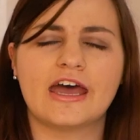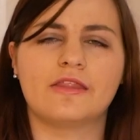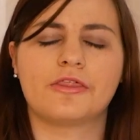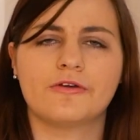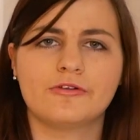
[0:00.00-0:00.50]

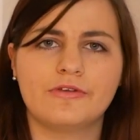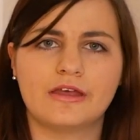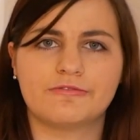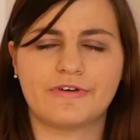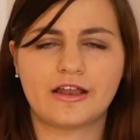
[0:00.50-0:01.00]
And the third
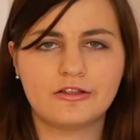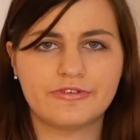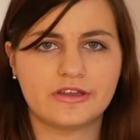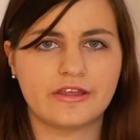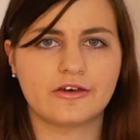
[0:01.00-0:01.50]
and final
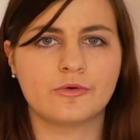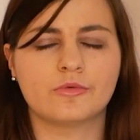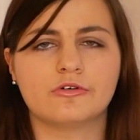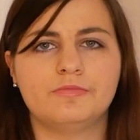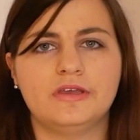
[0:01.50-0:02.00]
video
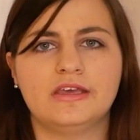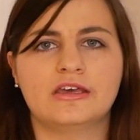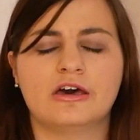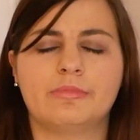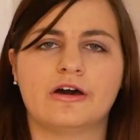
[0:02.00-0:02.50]
will
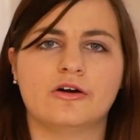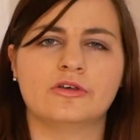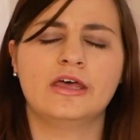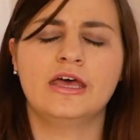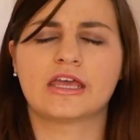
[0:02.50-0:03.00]
be
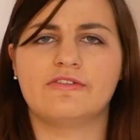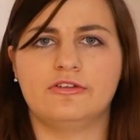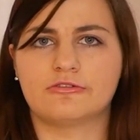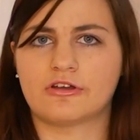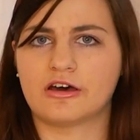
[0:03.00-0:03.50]
about giving
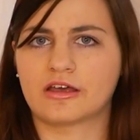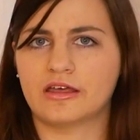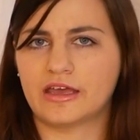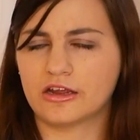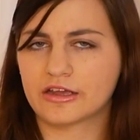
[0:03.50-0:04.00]
your dog a
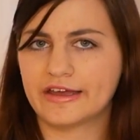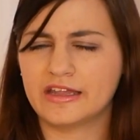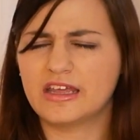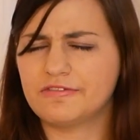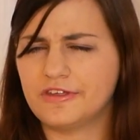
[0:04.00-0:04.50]

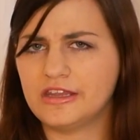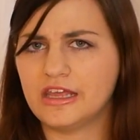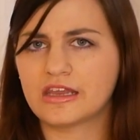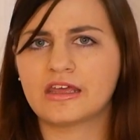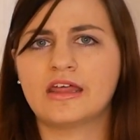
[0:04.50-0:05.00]
haircut if they
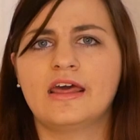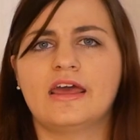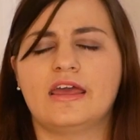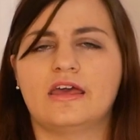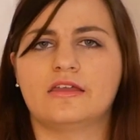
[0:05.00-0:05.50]
need it,
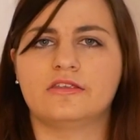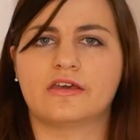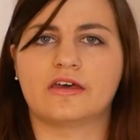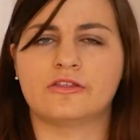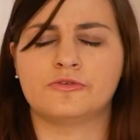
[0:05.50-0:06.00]

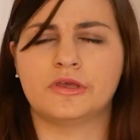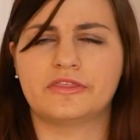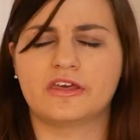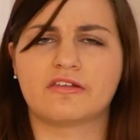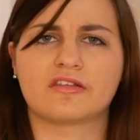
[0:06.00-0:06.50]
and doing
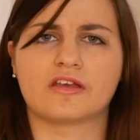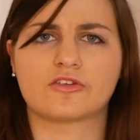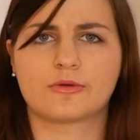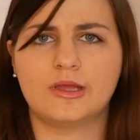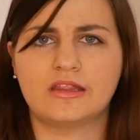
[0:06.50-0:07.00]
things like
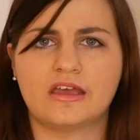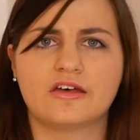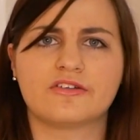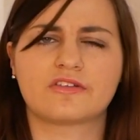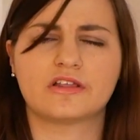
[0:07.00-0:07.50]
trimming
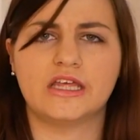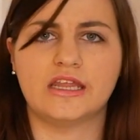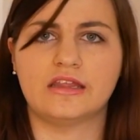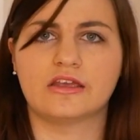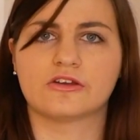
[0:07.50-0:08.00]
nails,
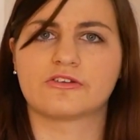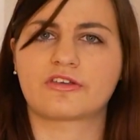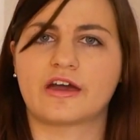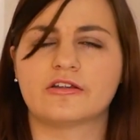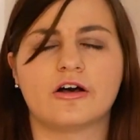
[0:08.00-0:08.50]
cleaning ears,
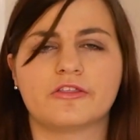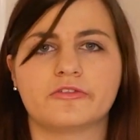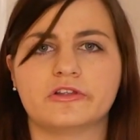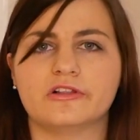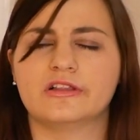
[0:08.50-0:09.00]
kind of all the
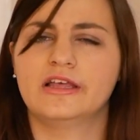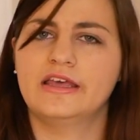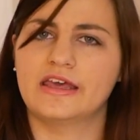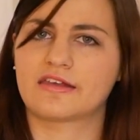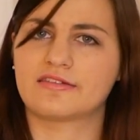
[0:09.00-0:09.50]
little
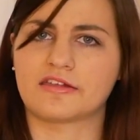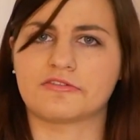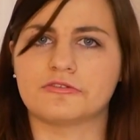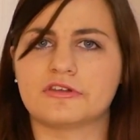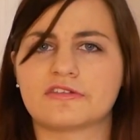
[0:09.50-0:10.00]

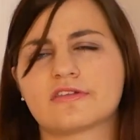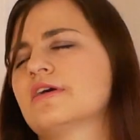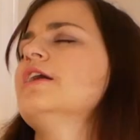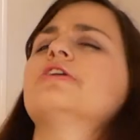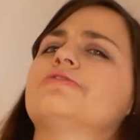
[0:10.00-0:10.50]
accessories
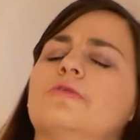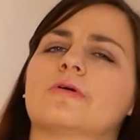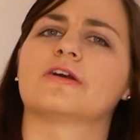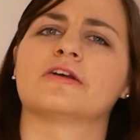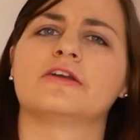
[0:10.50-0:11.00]

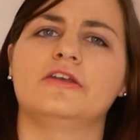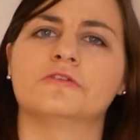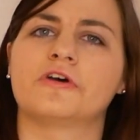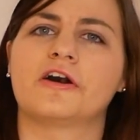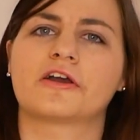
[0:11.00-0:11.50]
for
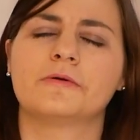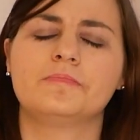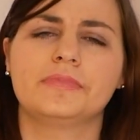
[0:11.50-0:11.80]
your dog.